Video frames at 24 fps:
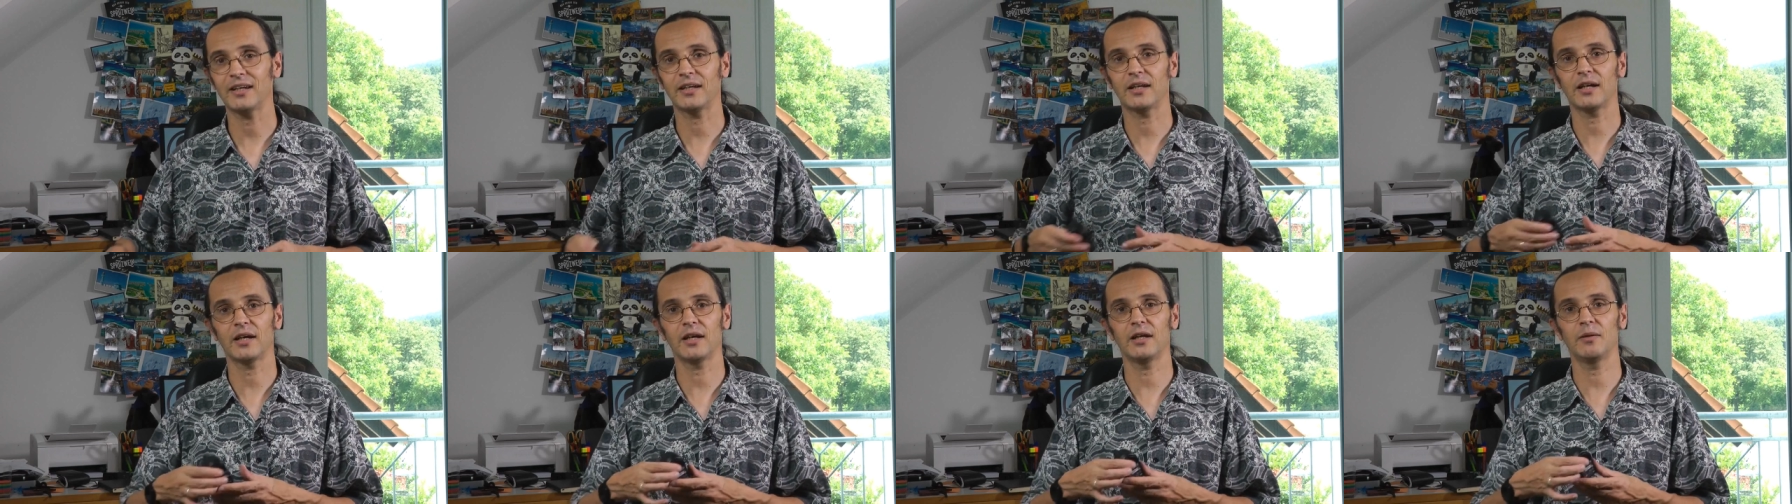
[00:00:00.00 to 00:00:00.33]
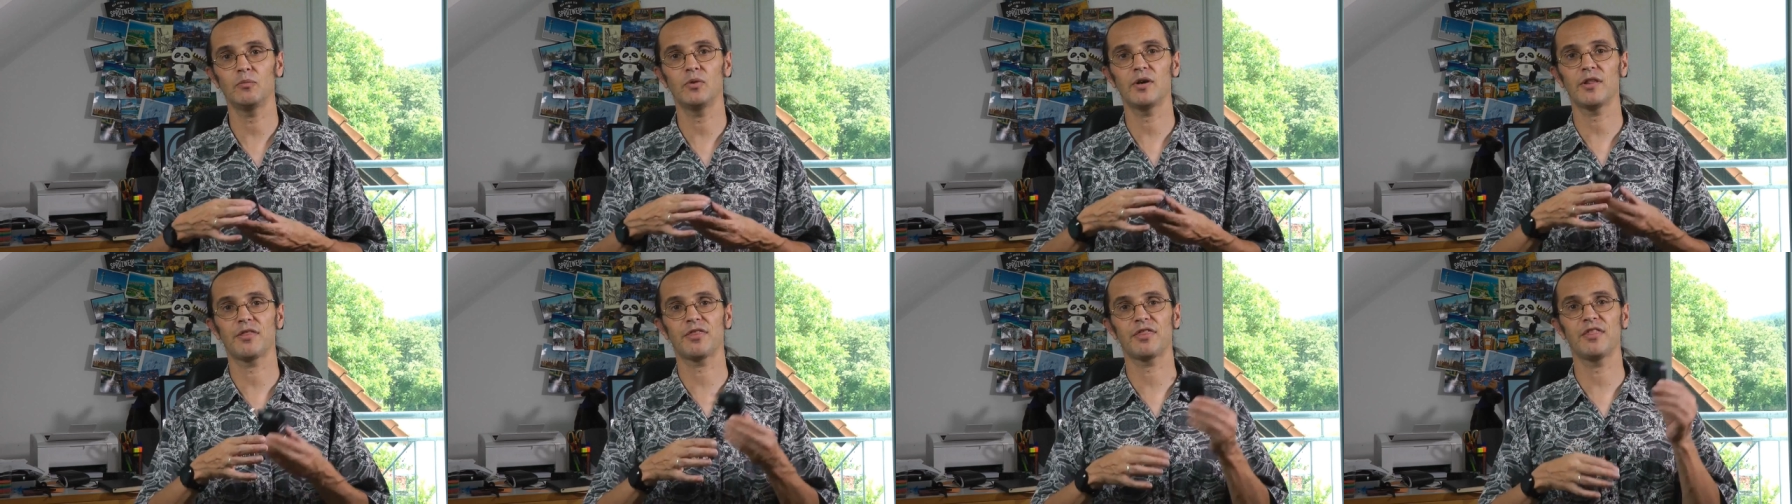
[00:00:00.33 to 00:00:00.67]
it
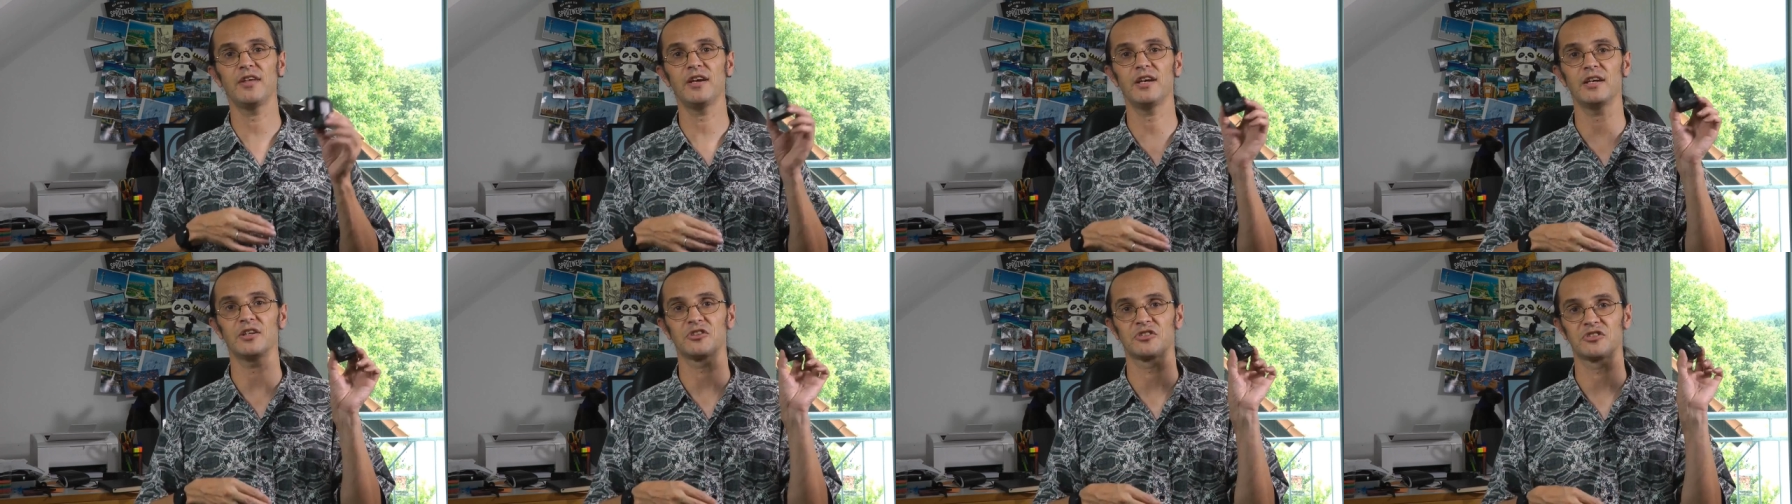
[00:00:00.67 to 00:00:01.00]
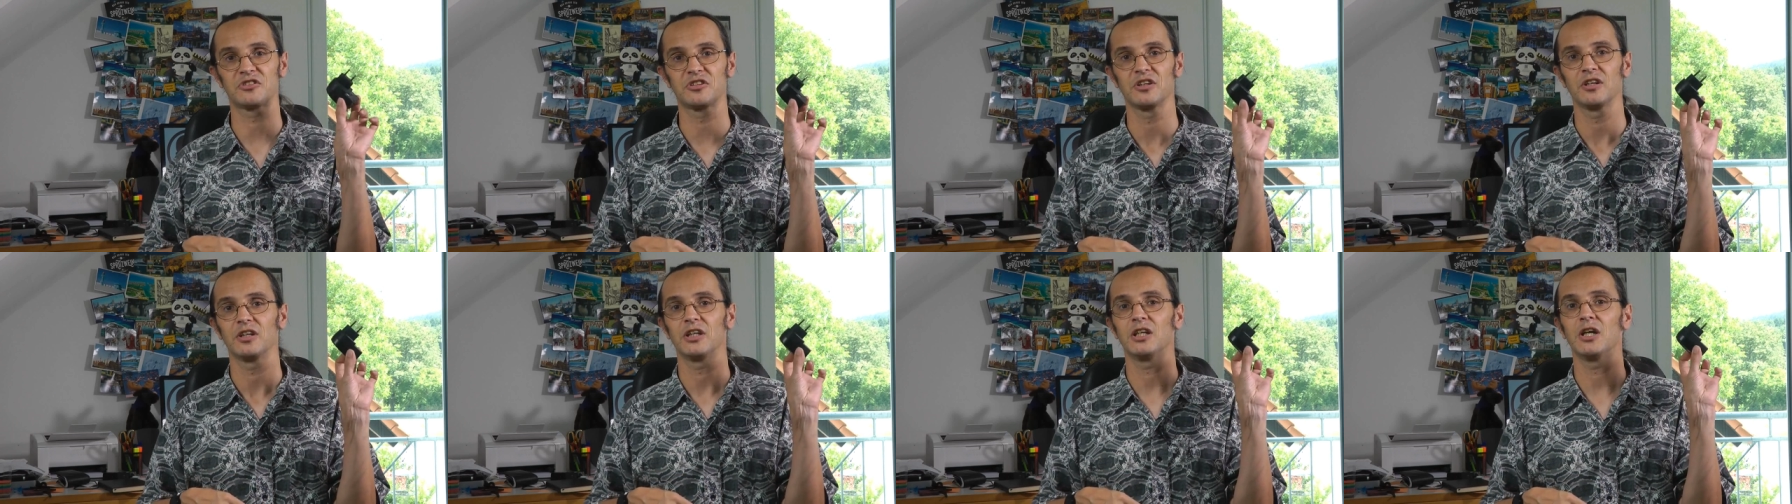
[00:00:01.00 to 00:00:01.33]
came with
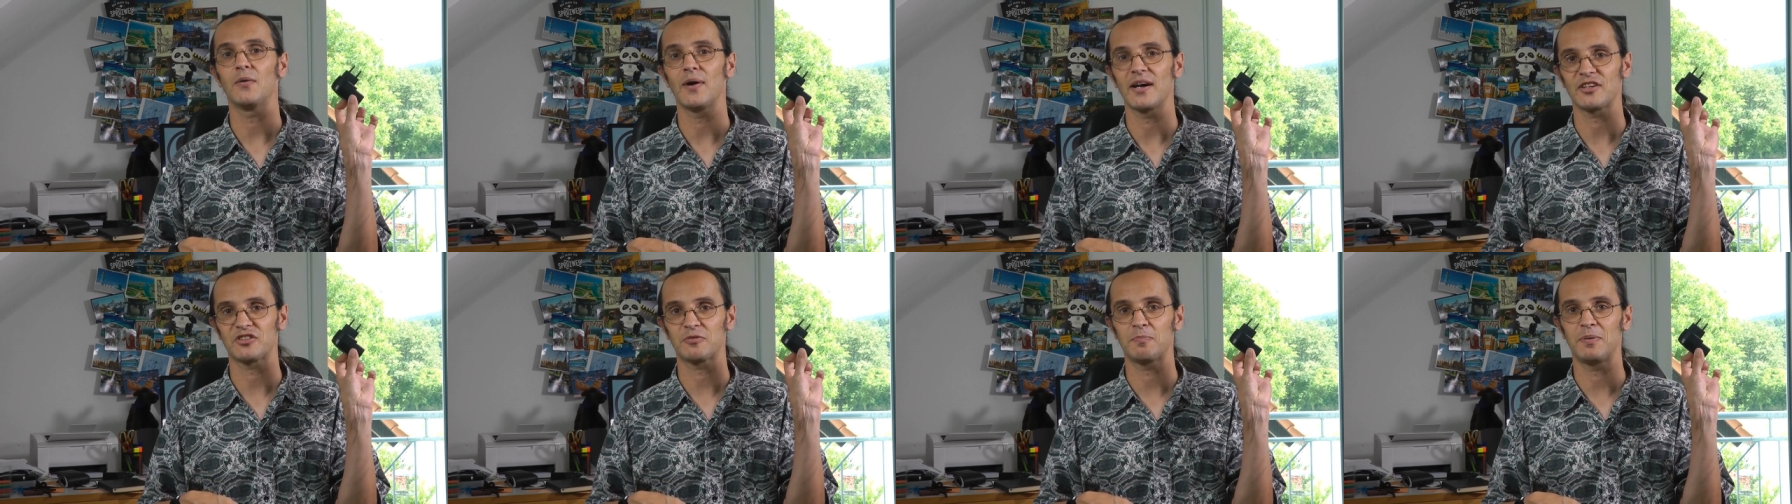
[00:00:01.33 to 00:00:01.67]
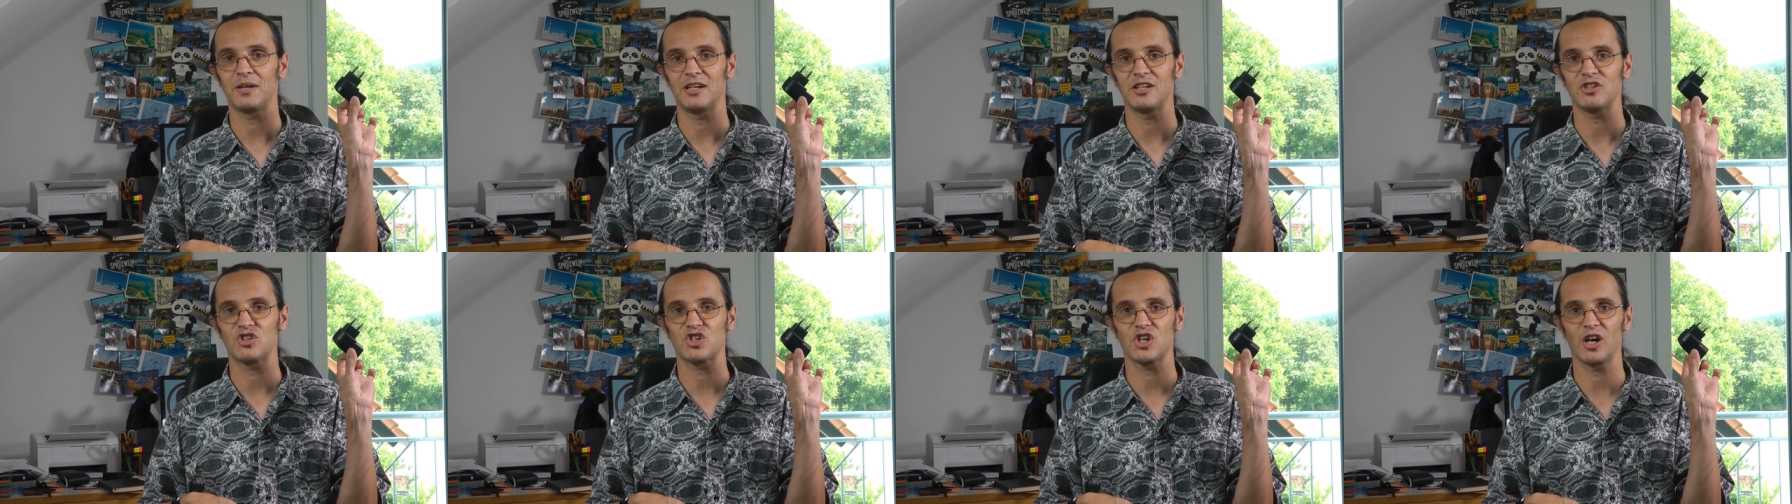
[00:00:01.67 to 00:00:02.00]
this
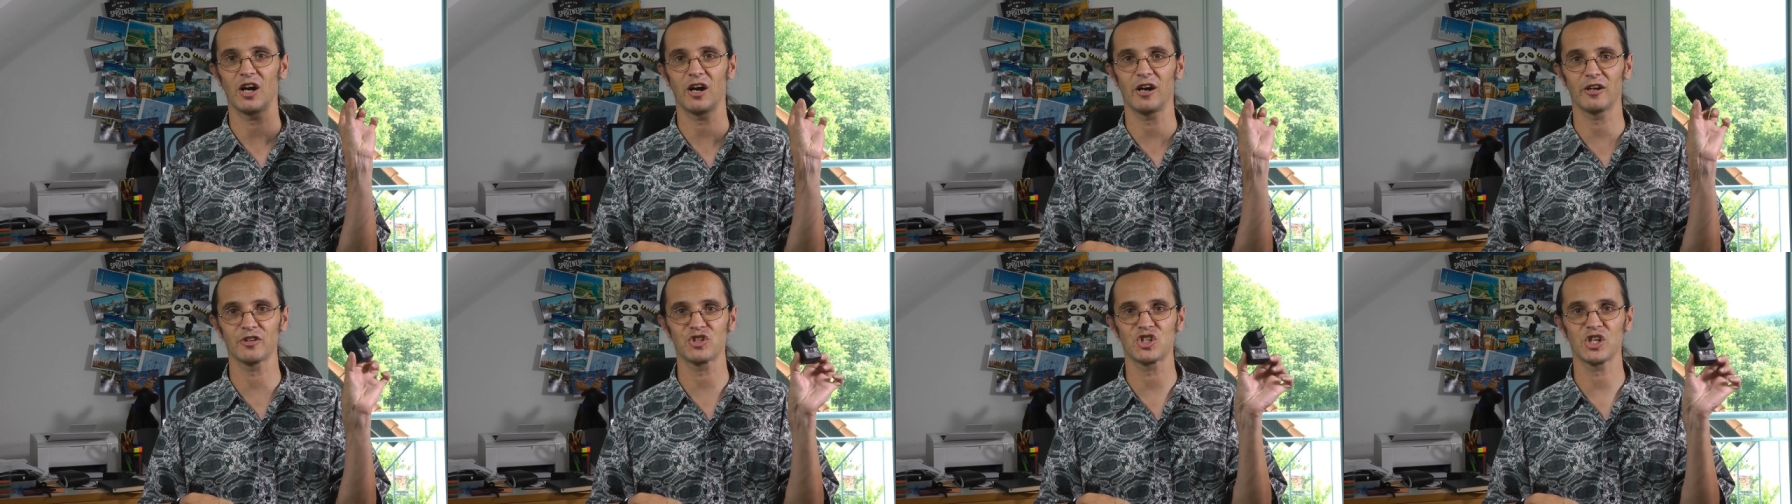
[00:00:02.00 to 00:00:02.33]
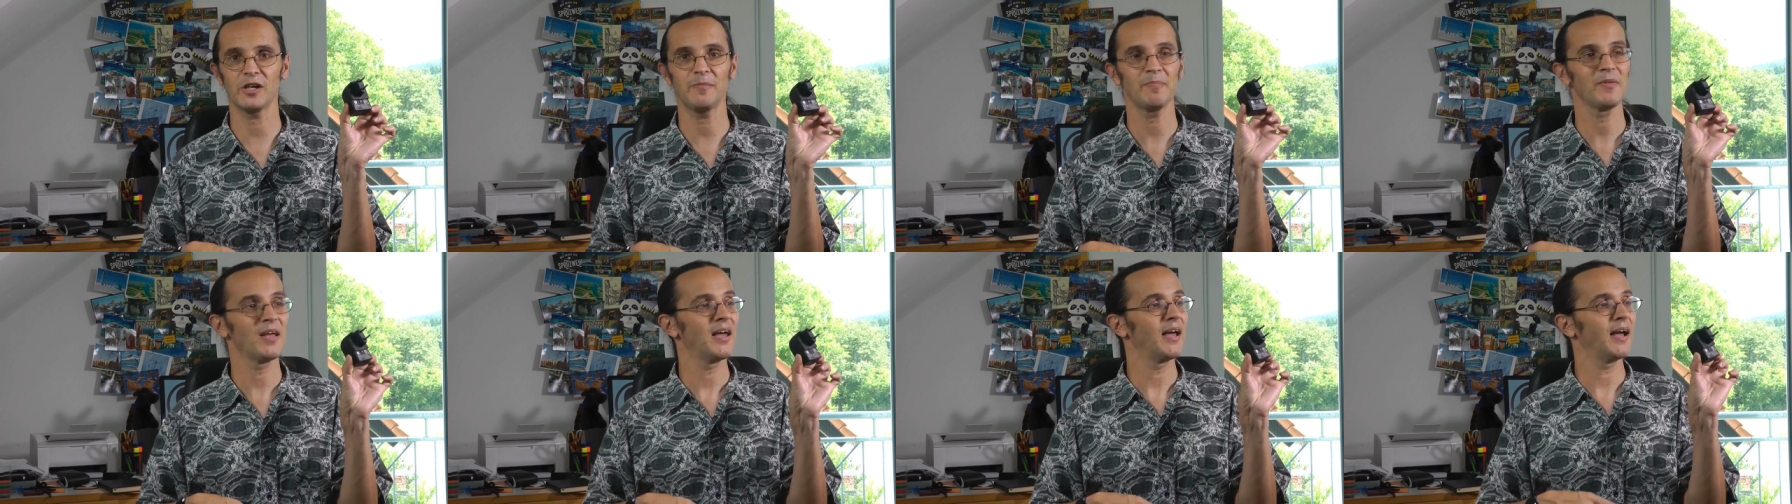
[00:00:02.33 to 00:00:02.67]
USB
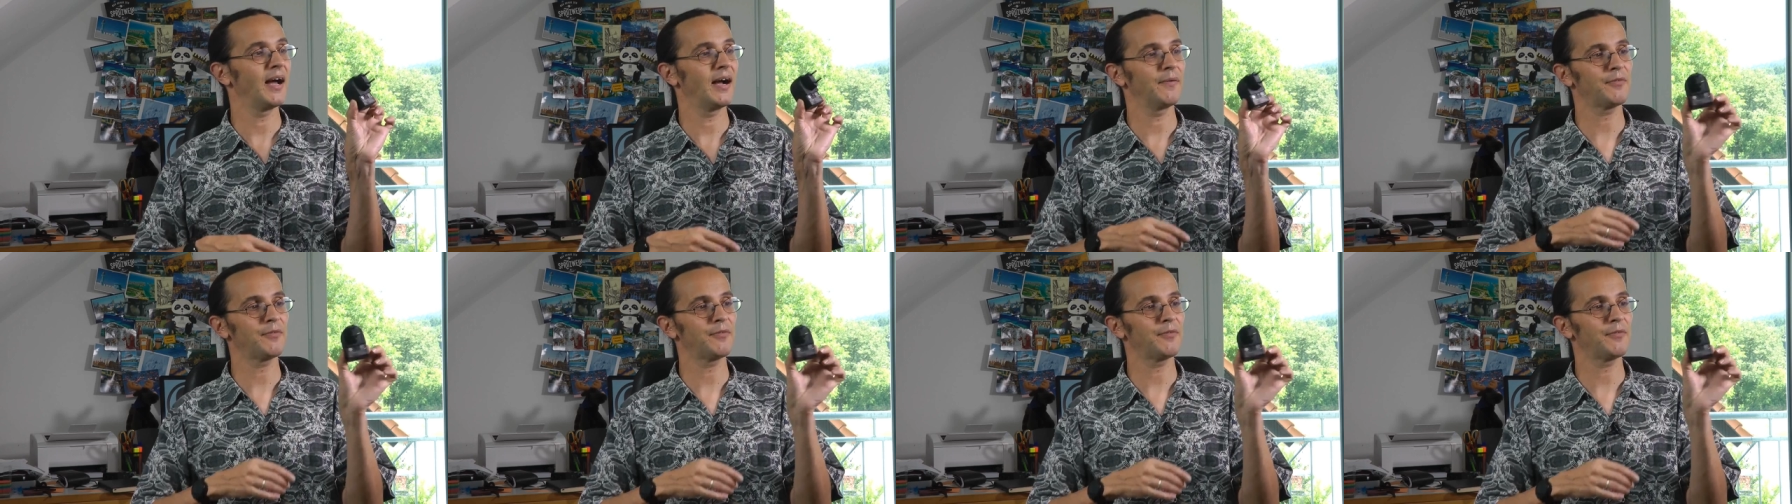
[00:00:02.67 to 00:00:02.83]
charger.